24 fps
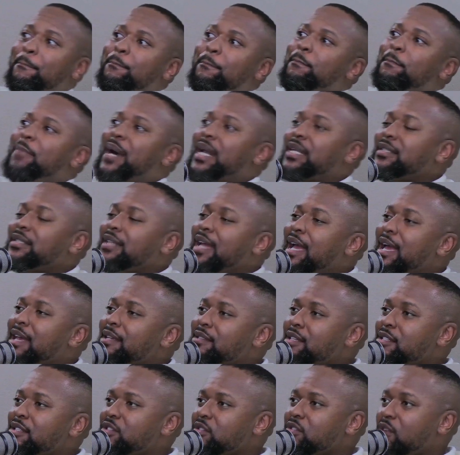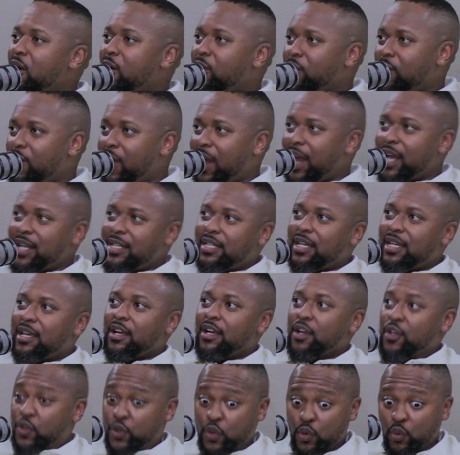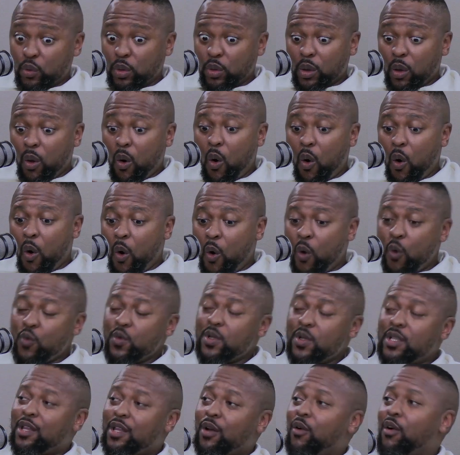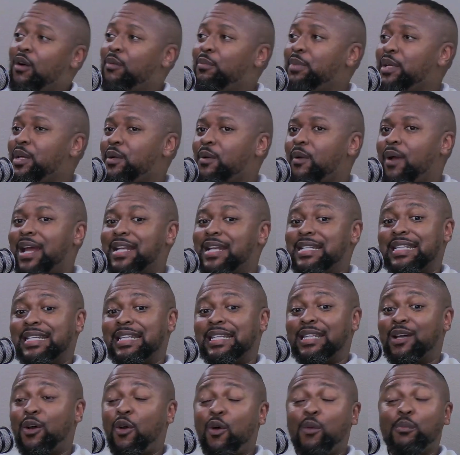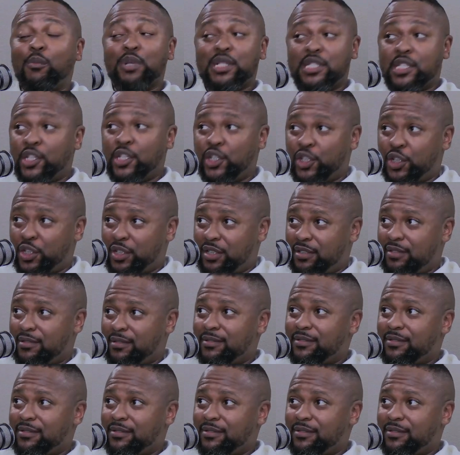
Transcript: But as the songwriter, you will own the copyright in the composition.